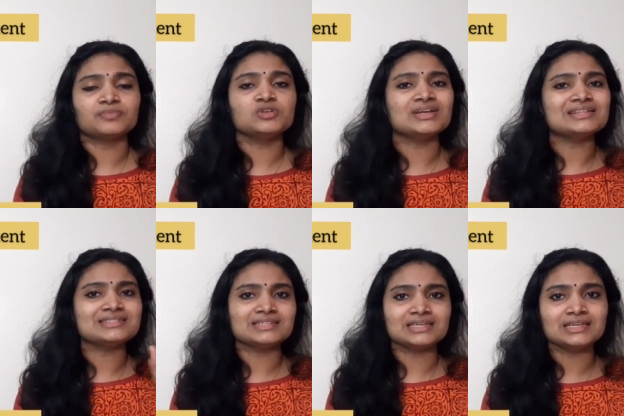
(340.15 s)
You can
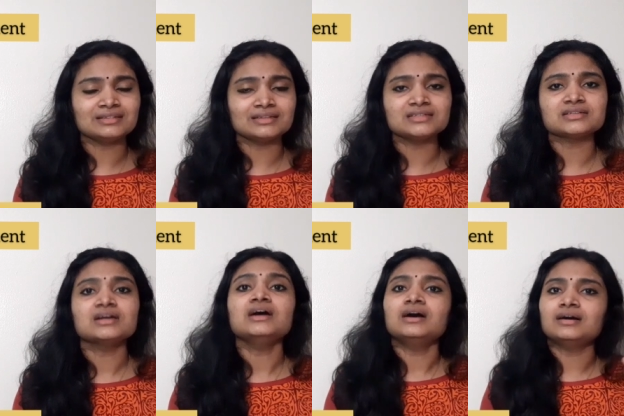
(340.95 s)
see in that
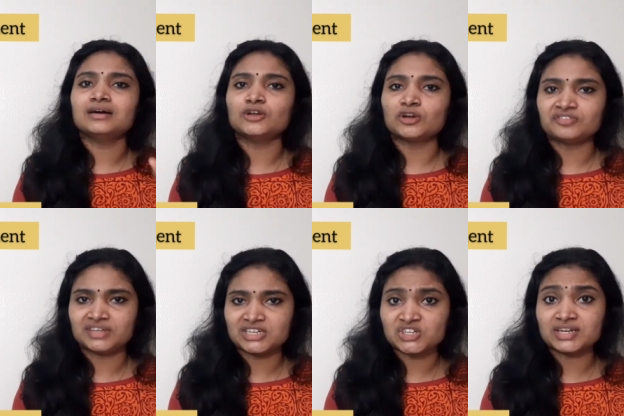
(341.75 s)
uh,
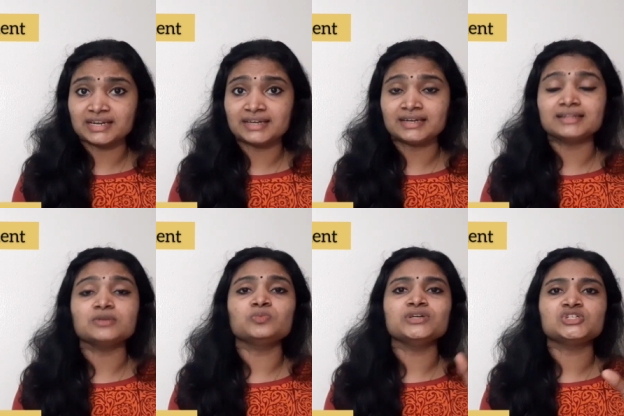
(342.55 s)
notification clearly
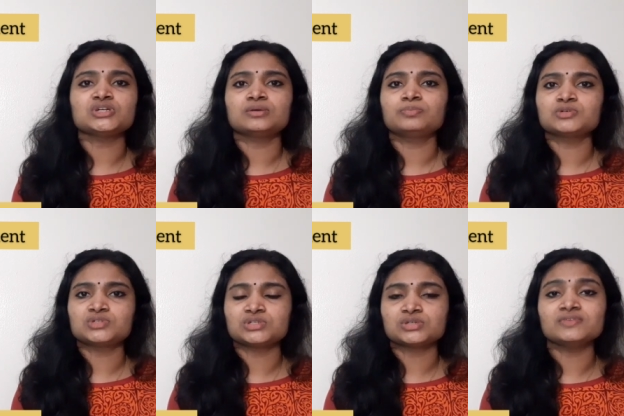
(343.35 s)
that which
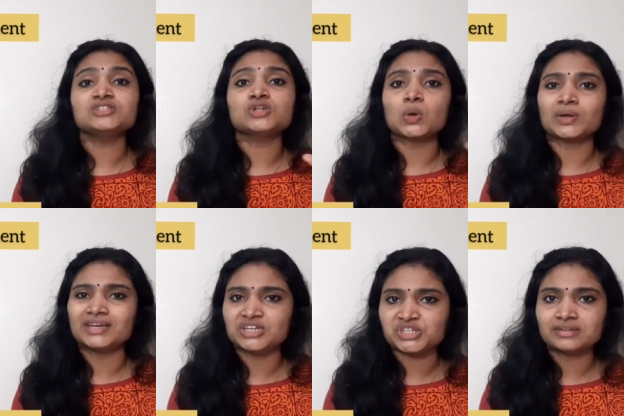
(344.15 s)
position, which
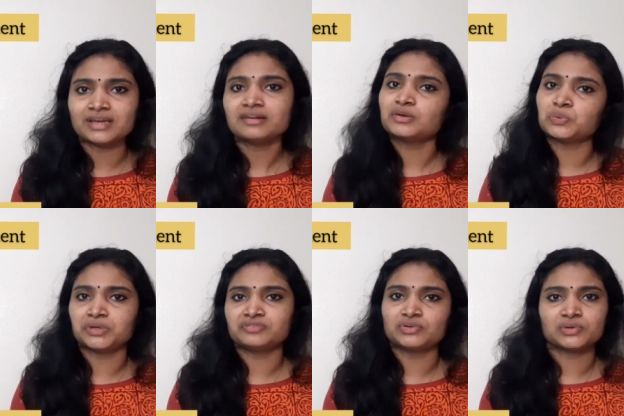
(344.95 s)
location they are
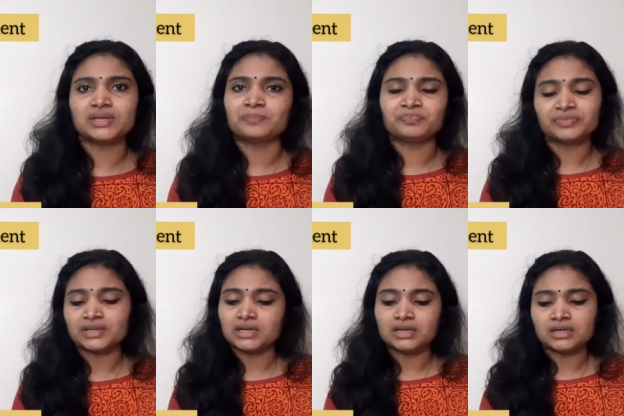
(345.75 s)
recruiting for. Okay.
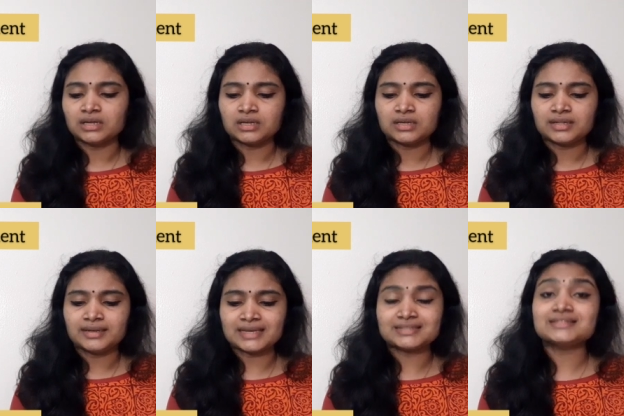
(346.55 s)

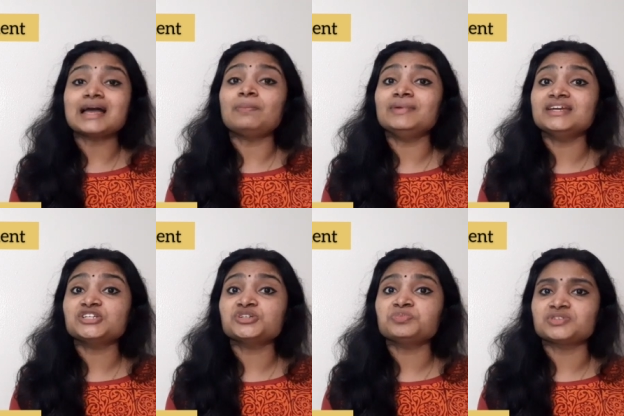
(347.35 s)
Next is
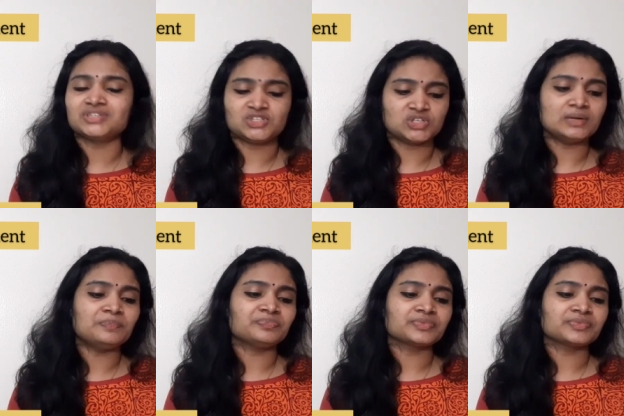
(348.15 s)
application procedure.